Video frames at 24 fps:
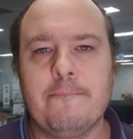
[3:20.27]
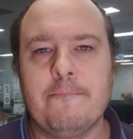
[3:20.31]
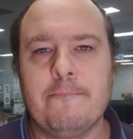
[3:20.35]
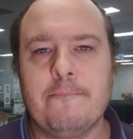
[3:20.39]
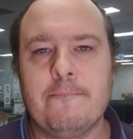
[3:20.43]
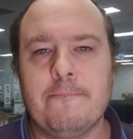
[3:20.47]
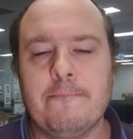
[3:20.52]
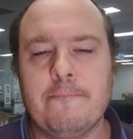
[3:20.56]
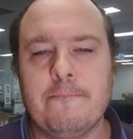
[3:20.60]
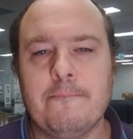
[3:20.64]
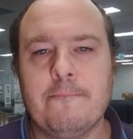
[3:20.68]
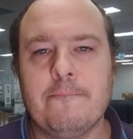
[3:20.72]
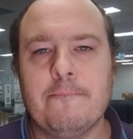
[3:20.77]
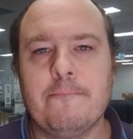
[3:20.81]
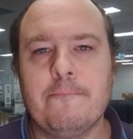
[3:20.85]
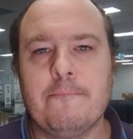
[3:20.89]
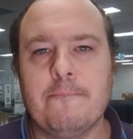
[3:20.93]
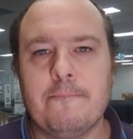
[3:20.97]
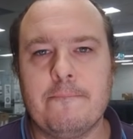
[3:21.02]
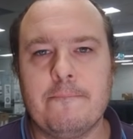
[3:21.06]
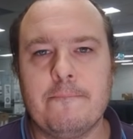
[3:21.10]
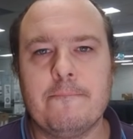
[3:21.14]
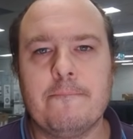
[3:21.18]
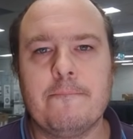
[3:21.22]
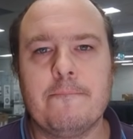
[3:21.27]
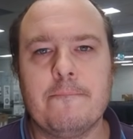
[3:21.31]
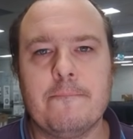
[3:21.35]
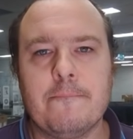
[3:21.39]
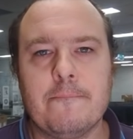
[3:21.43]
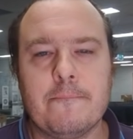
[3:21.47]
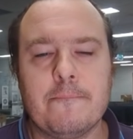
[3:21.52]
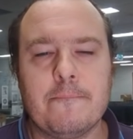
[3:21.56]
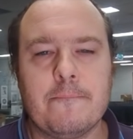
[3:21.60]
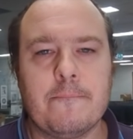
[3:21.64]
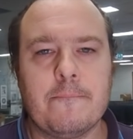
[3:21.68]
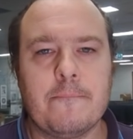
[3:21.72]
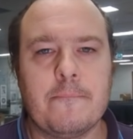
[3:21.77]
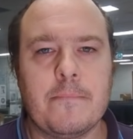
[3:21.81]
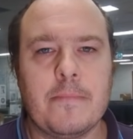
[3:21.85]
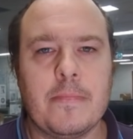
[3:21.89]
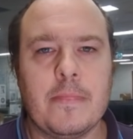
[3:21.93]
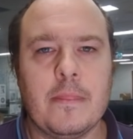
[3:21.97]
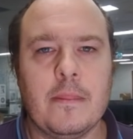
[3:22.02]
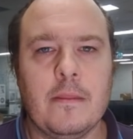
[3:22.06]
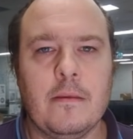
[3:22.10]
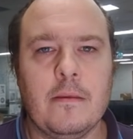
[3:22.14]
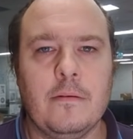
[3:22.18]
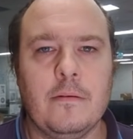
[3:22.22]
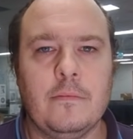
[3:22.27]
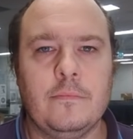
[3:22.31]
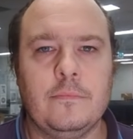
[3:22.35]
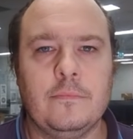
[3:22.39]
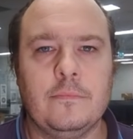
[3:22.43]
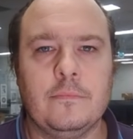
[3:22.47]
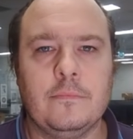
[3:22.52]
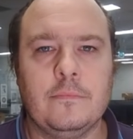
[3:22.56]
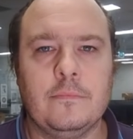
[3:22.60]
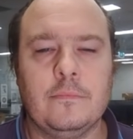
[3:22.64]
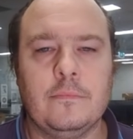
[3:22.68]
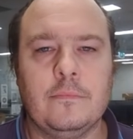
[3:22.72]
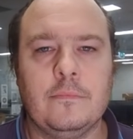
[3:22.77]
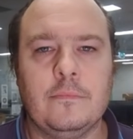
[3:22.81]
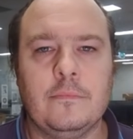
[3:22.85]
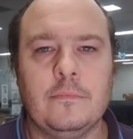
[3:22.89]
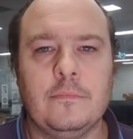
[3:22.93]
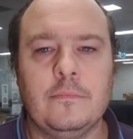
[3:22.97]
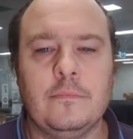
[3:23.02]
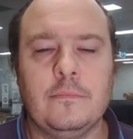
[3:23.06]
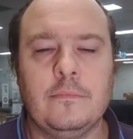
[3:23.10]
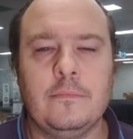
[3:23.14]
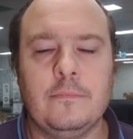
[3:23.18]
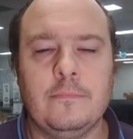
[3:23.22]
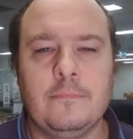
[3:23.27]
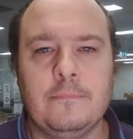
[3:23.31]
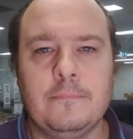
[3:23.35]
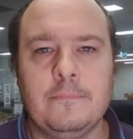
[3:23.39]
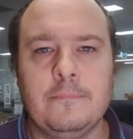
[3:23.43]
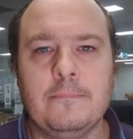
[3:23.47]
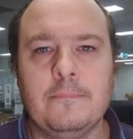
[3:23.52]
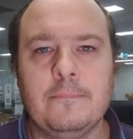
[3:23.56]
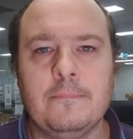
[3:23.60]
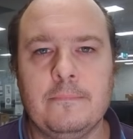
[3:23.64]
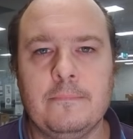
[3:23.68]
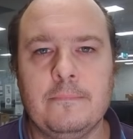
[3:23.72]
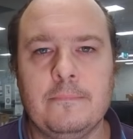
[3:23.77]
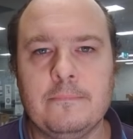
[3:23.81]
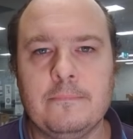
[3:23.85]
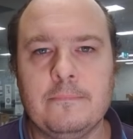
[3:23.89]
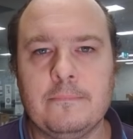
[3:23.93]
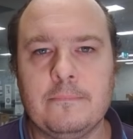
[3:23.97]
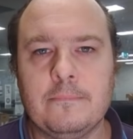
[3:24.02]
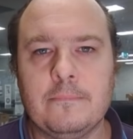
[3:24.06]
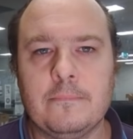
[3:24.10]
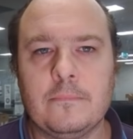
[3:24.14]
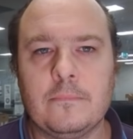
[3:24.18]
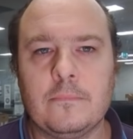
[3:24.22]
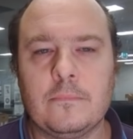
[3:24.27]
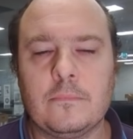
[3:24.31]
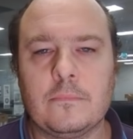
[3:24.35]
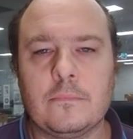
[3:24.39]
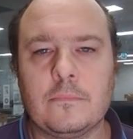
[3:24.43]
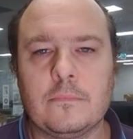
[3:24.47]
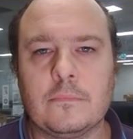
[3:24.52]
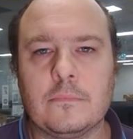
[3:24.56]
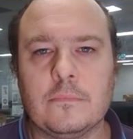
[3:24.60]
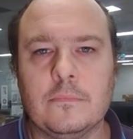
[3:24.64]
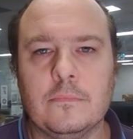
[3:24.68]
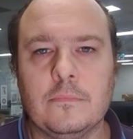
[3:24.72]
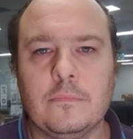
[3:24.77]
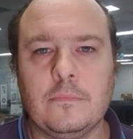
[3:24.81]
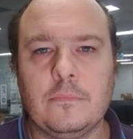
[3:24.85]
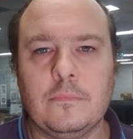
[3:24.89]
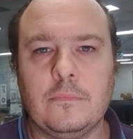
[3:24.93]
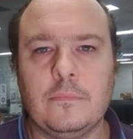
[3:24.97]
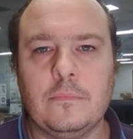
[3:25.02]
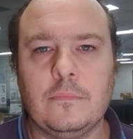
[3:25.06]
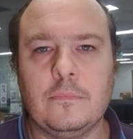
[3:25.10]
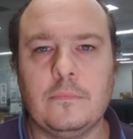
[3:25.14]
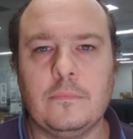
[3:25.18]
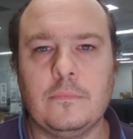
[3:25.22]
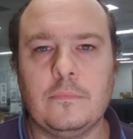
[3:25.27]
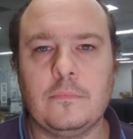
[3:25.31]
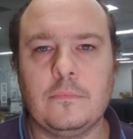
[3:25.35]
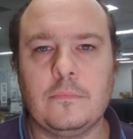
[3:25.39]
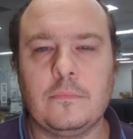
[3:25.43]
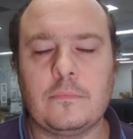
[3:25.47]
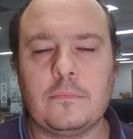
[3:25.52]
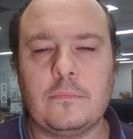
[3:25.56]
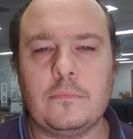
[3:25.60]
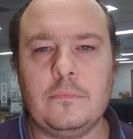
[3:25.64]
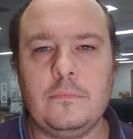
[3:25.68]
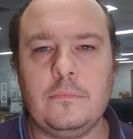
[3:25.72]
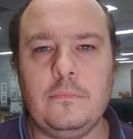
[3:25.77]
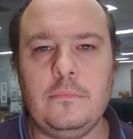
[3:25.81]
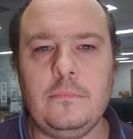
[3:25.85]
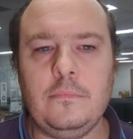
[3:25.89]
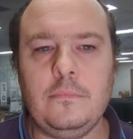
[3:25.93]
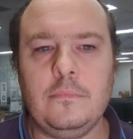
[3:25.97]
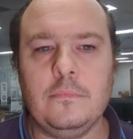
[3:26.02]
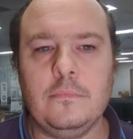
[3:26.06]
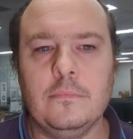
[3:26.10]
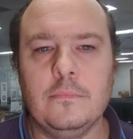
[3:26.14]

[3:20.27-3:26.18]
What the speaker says: [no speech]